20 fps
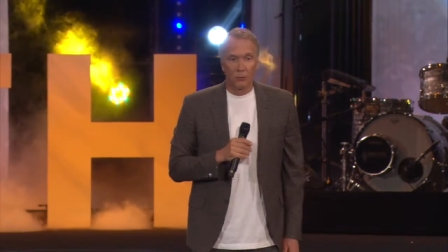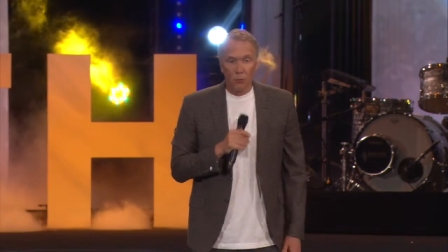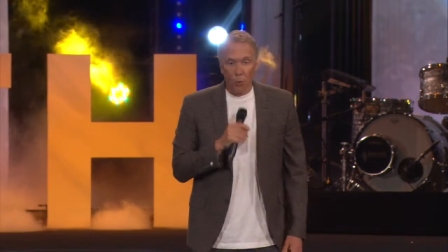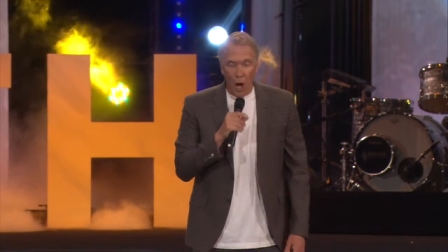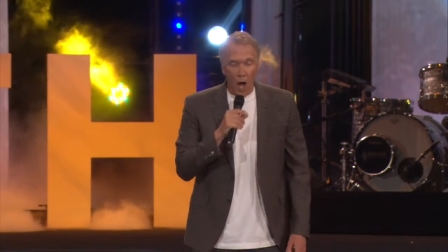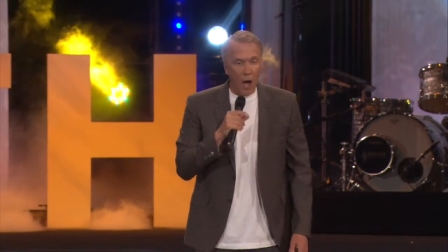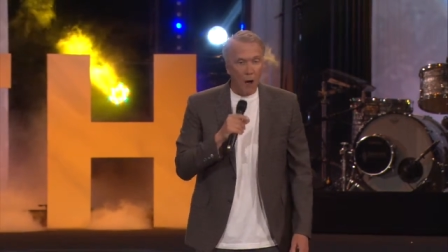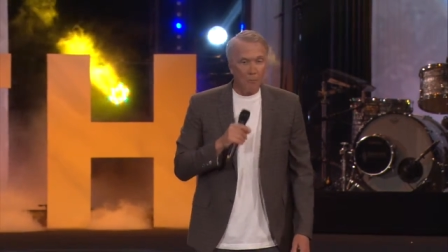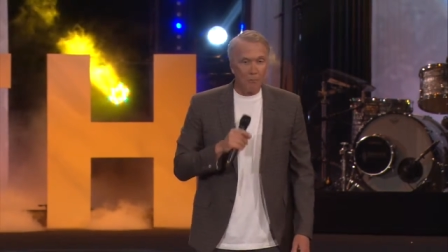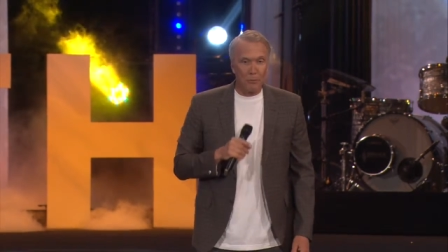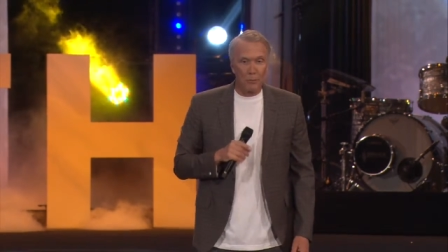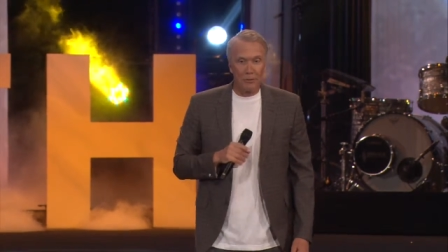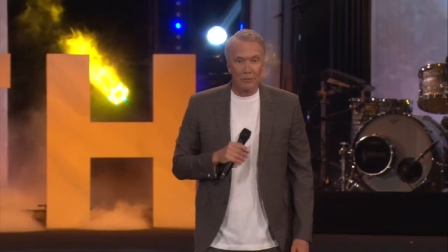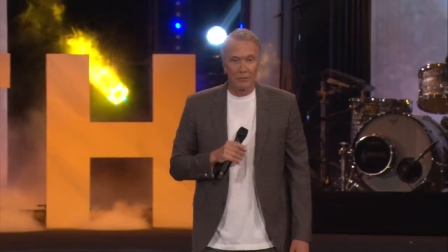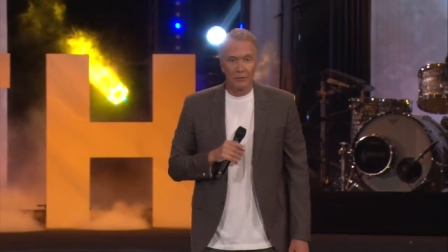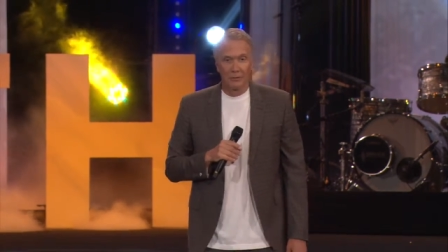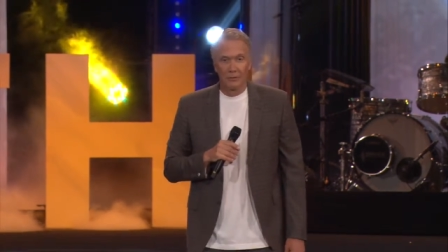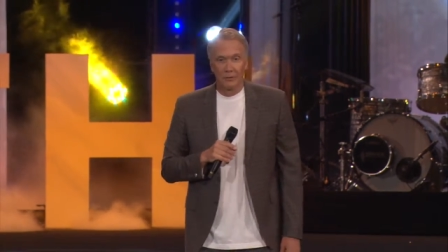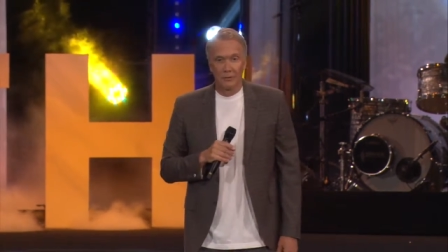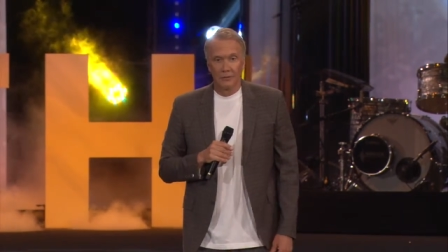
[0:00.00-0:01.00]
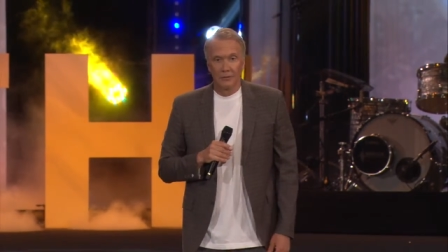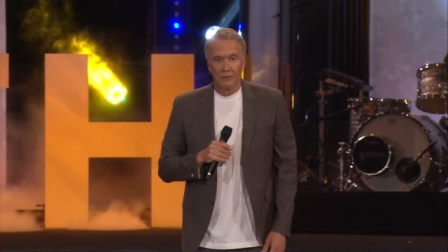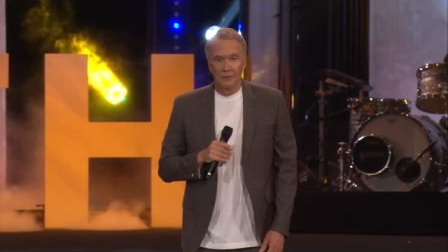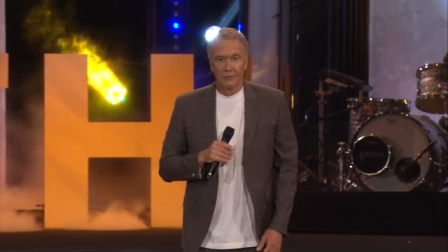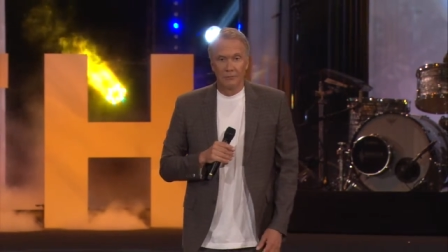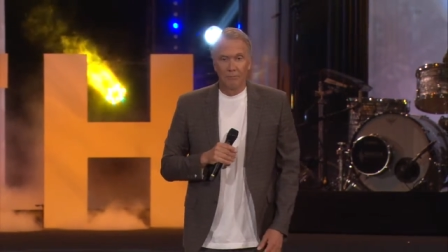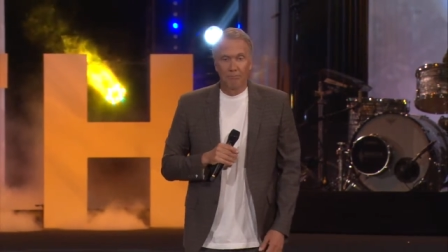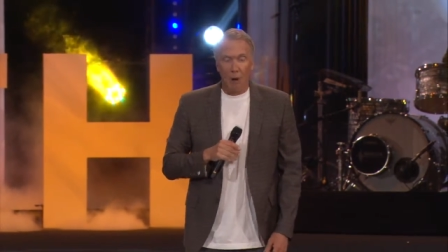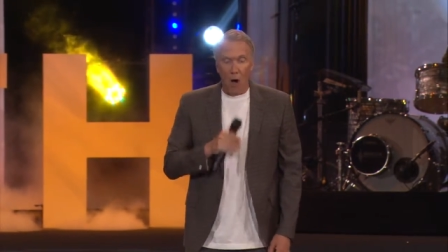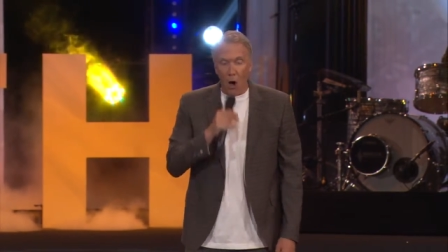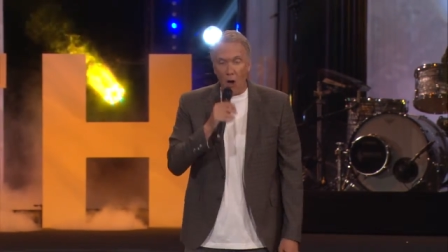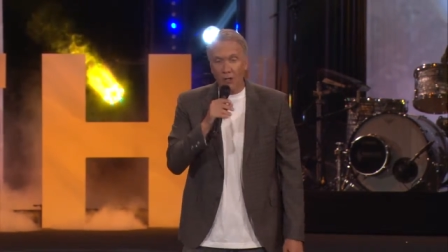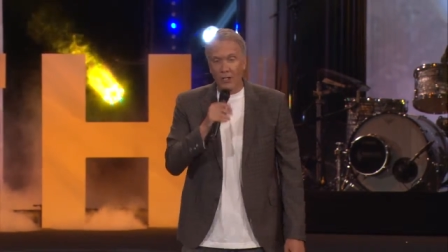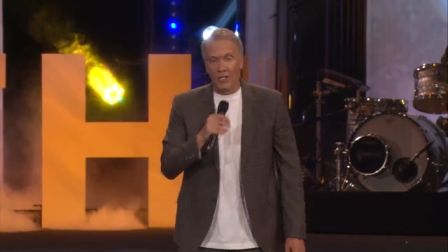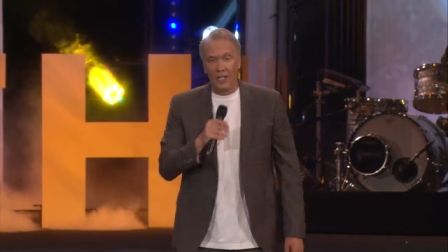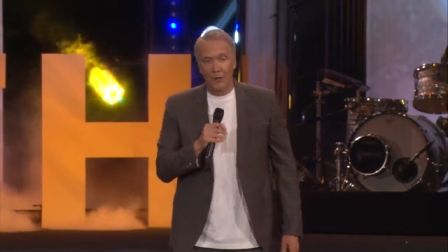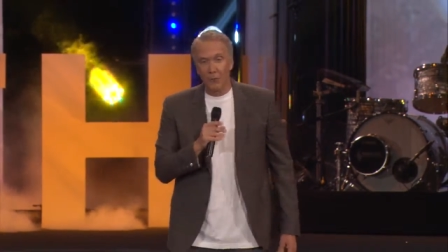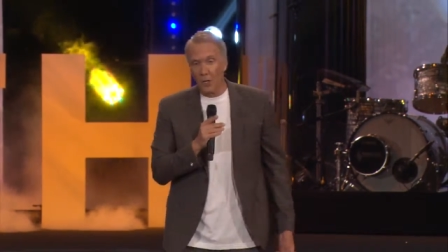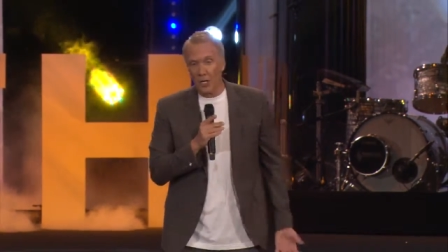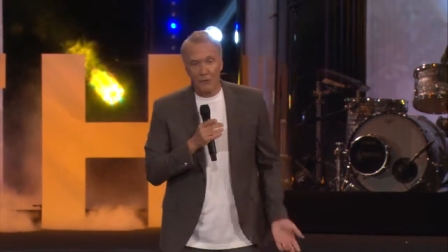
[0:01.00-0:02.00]
rump,
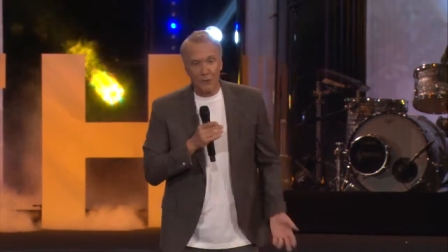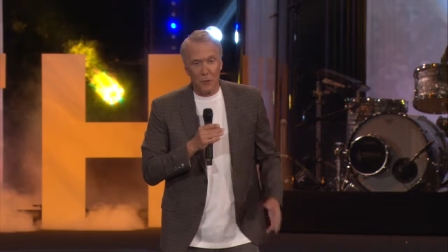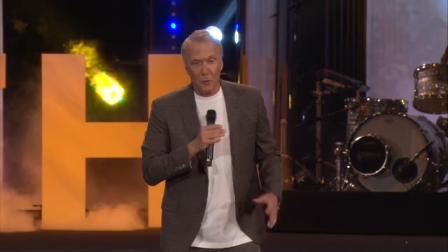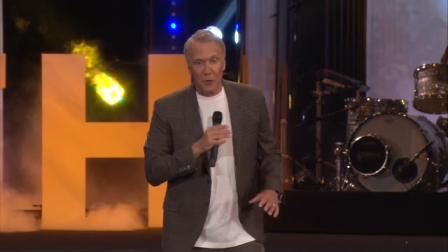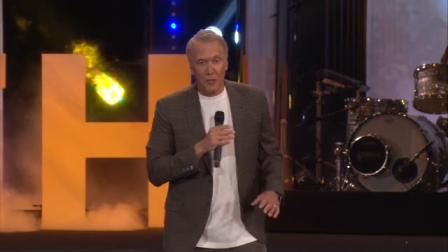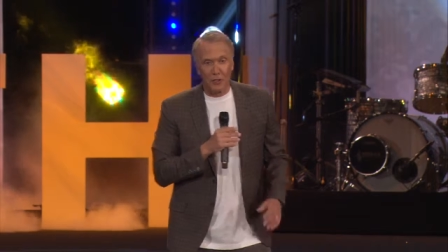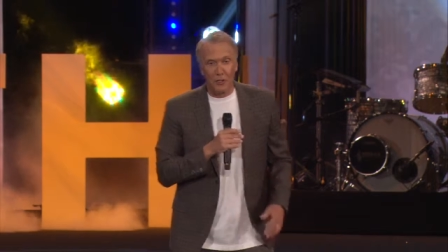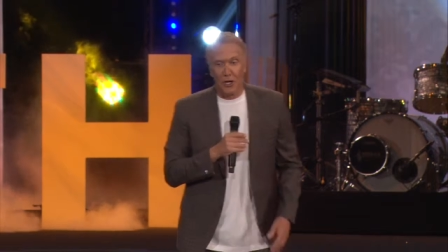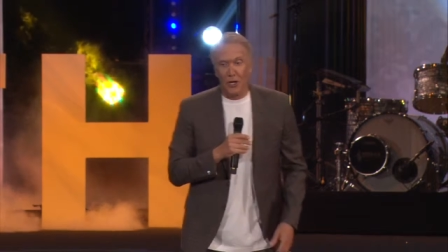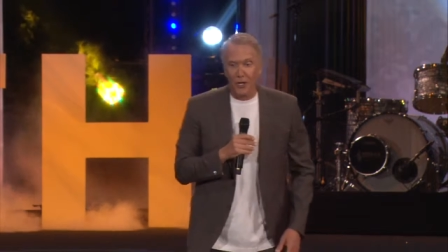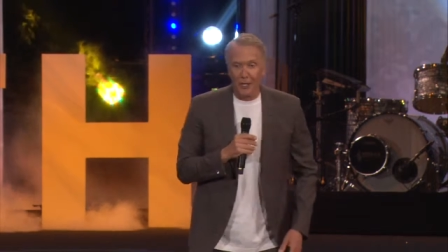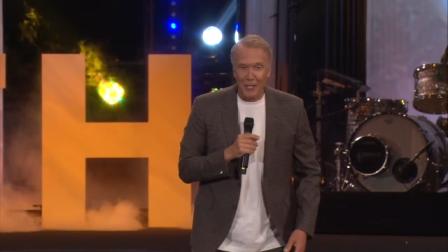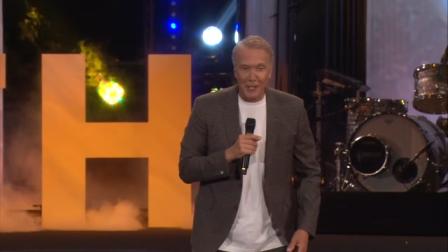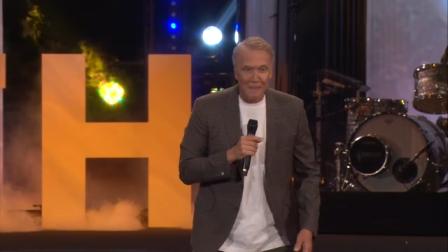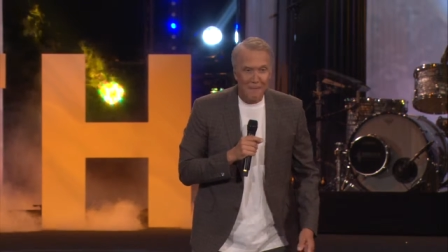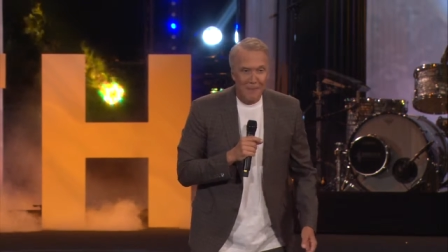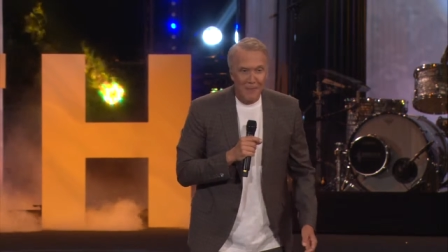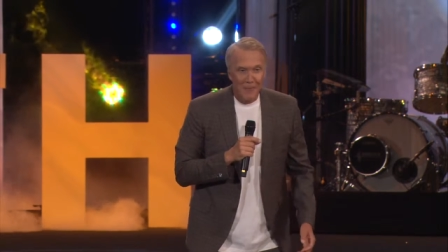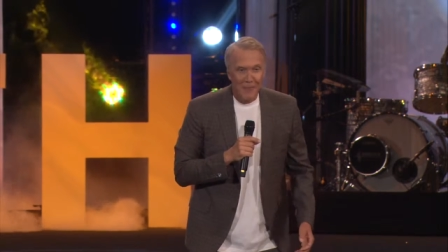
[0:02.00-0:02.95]
bonky, whatever you want to call it,